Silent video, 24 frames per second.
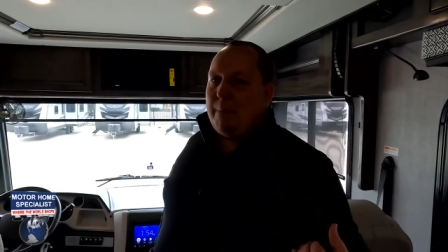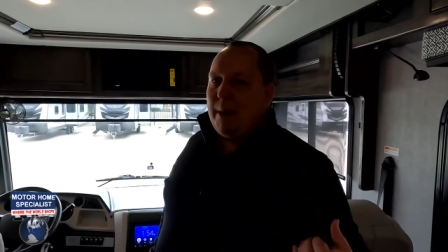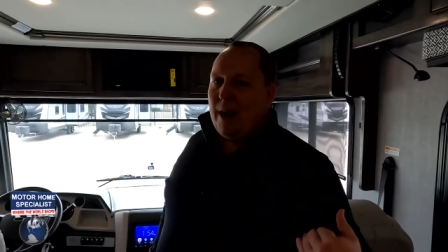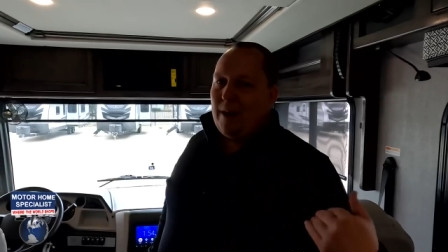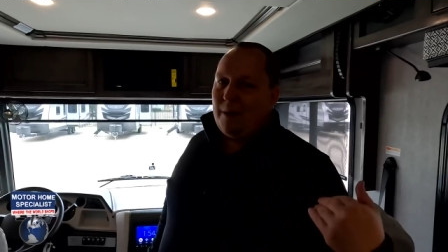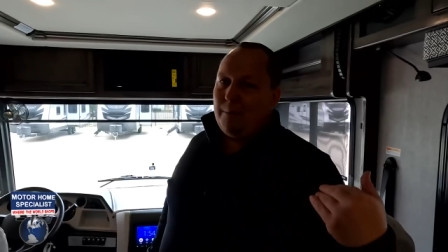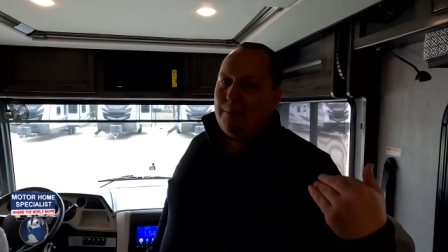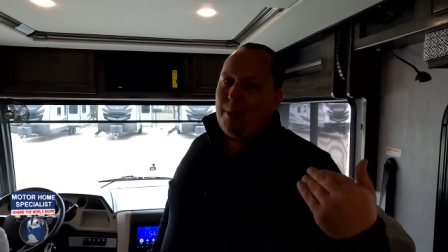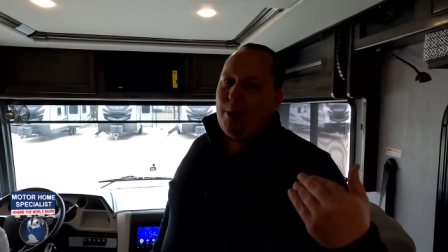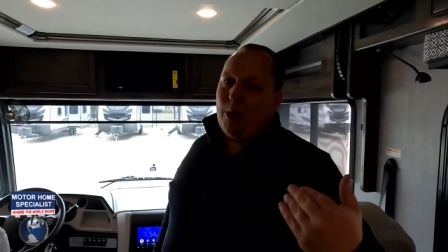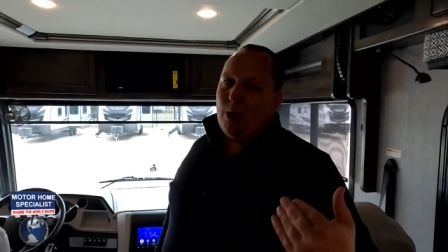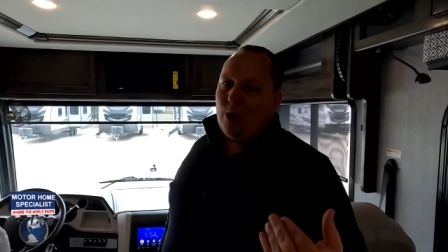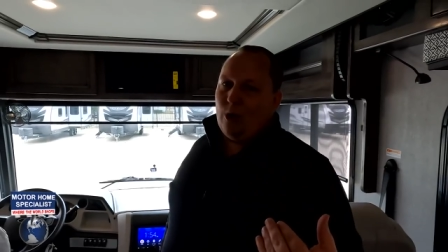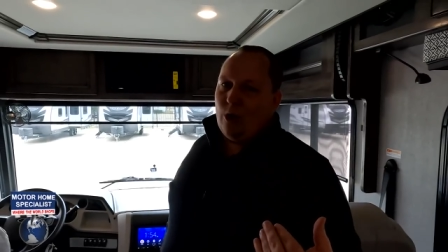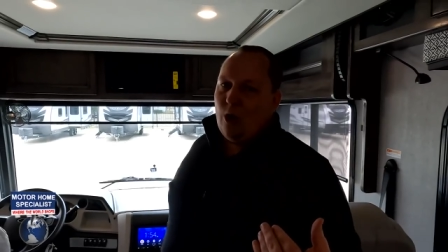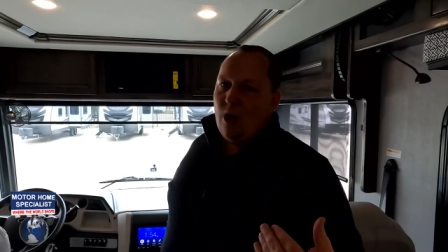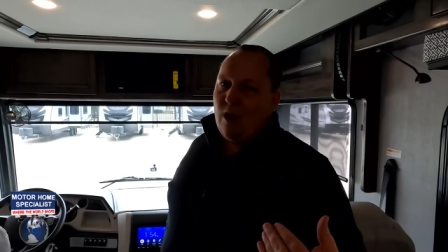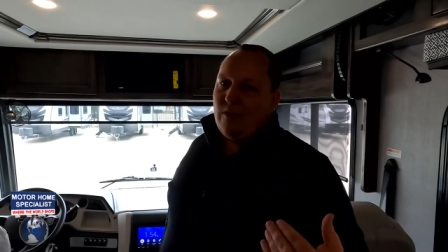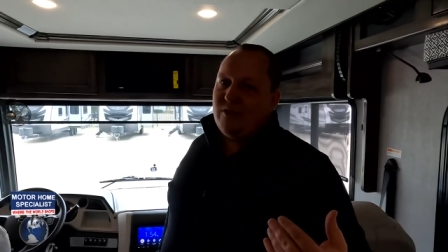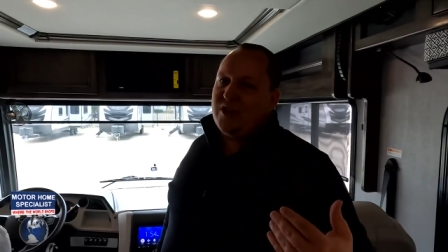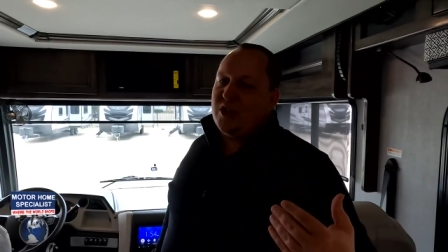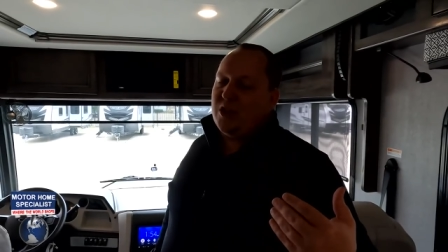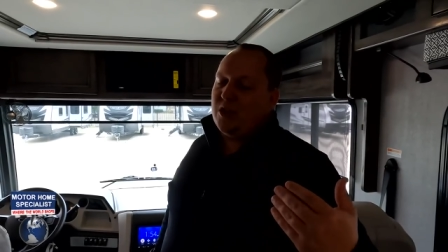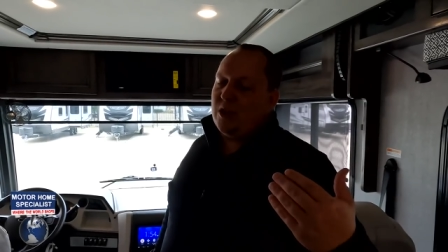bottom part
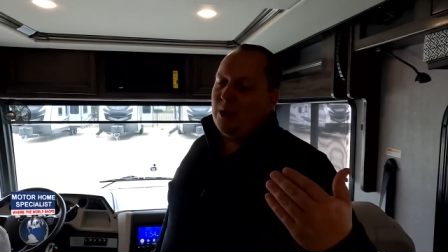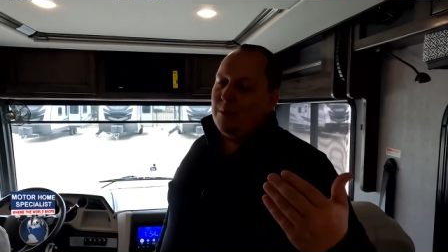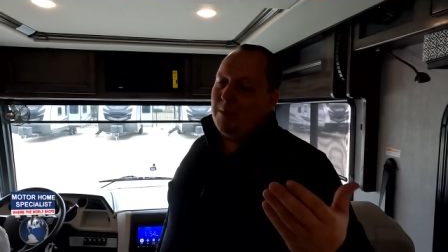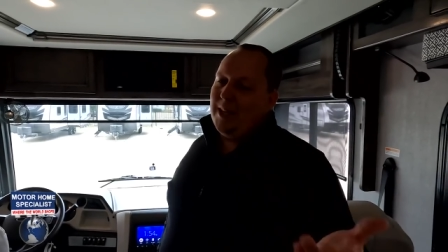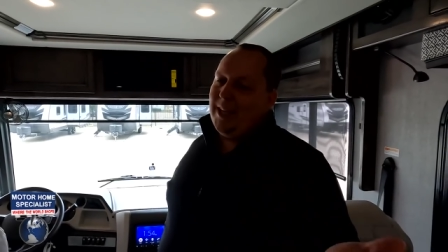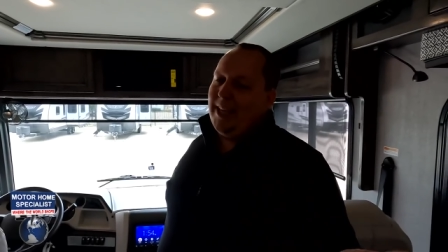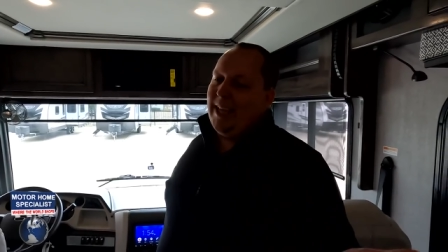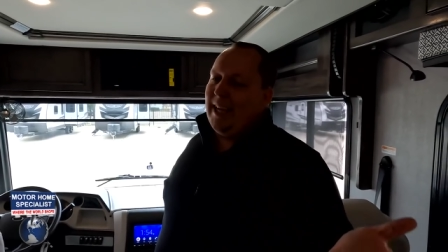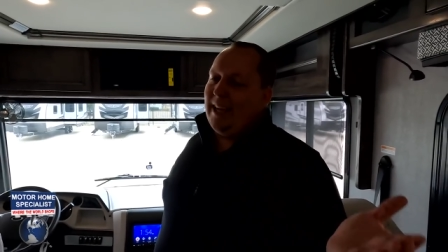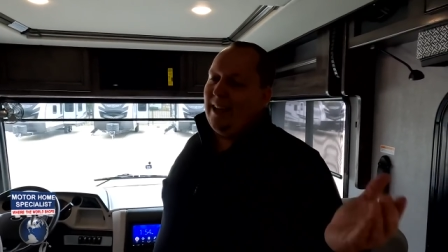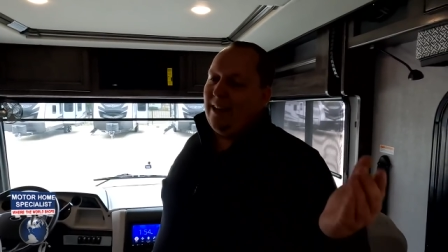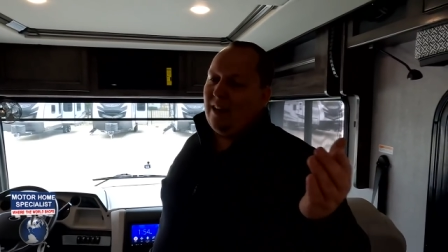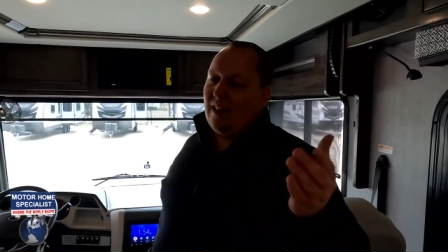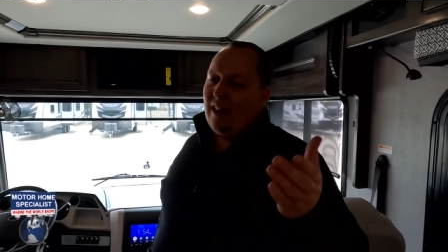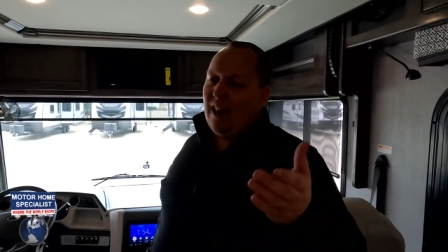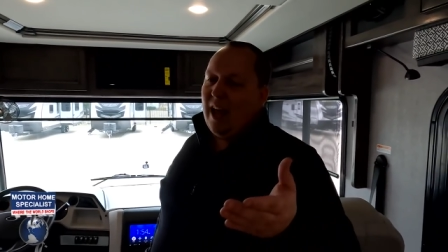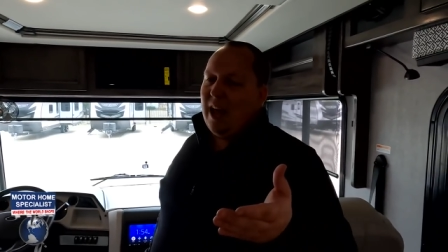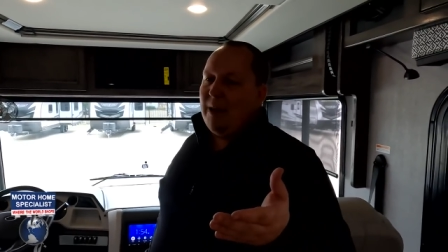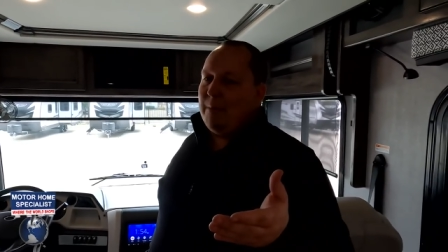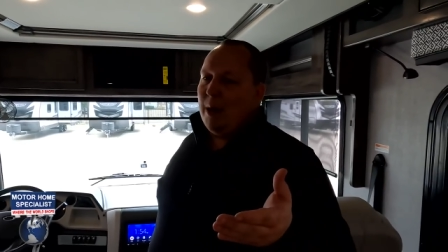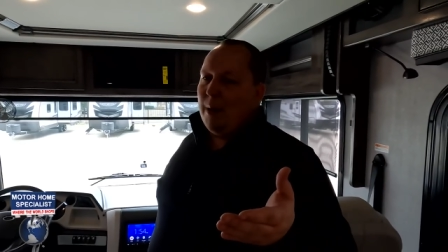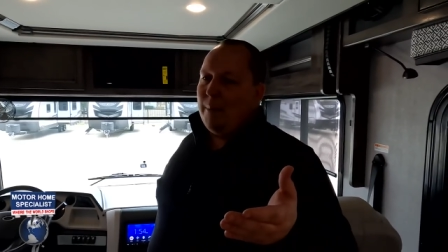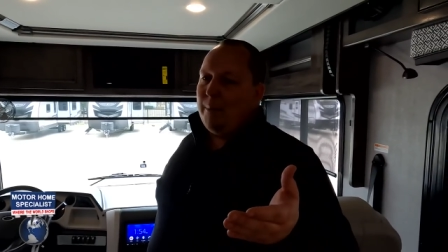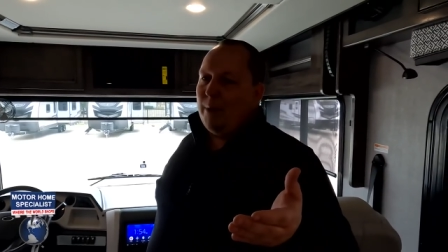off so somebody can't
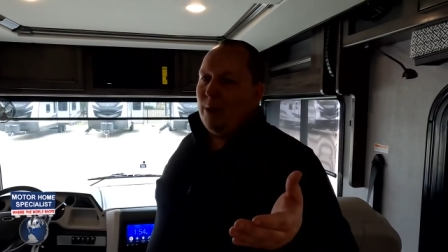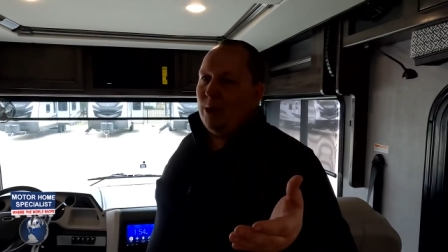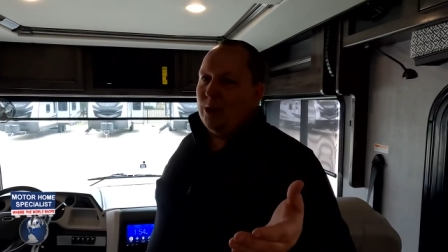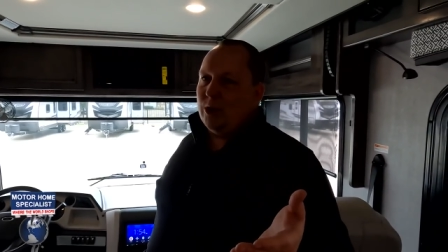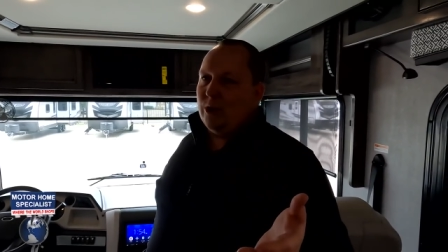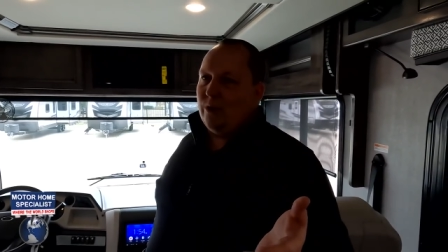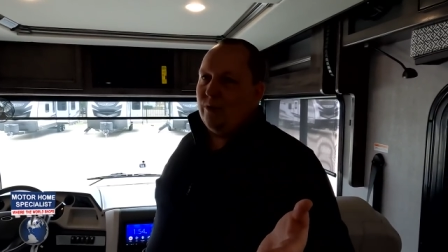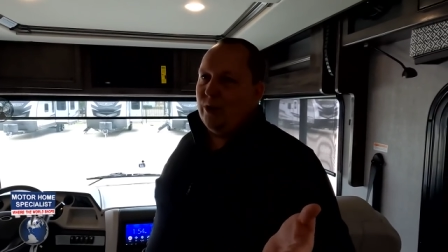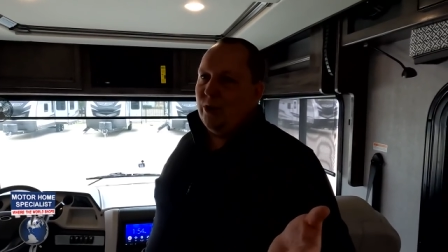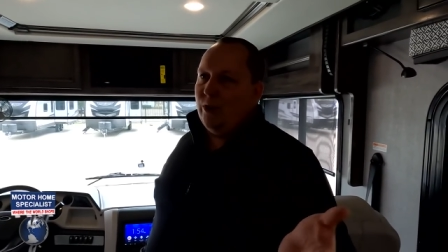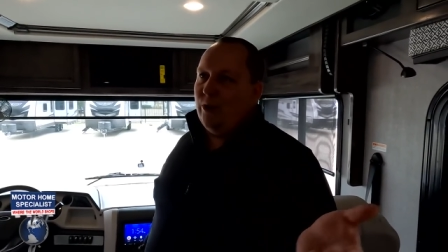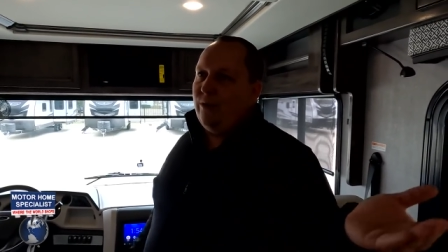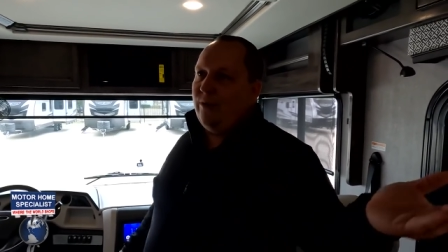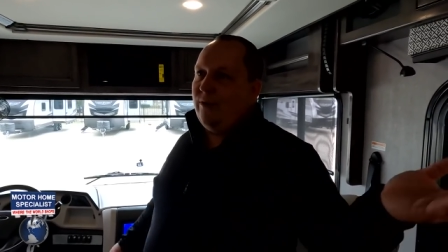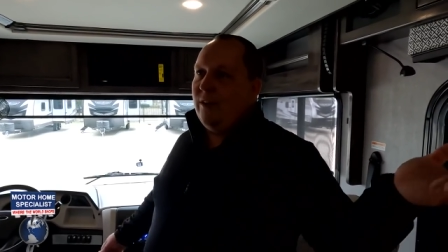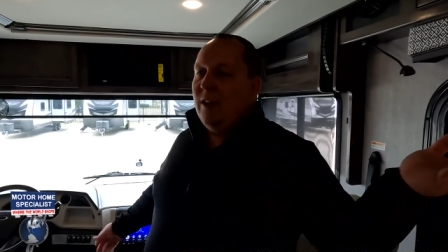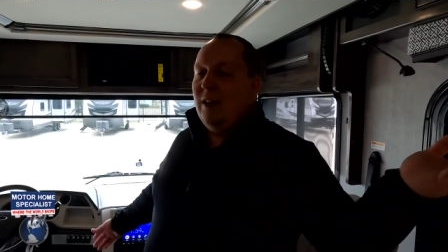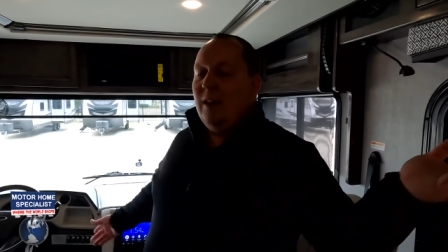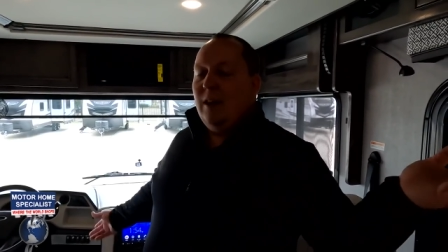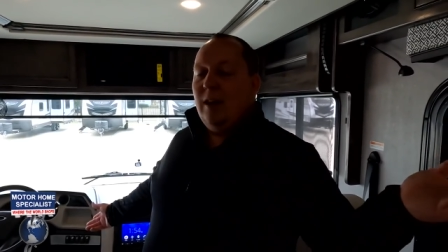climb up on your roof.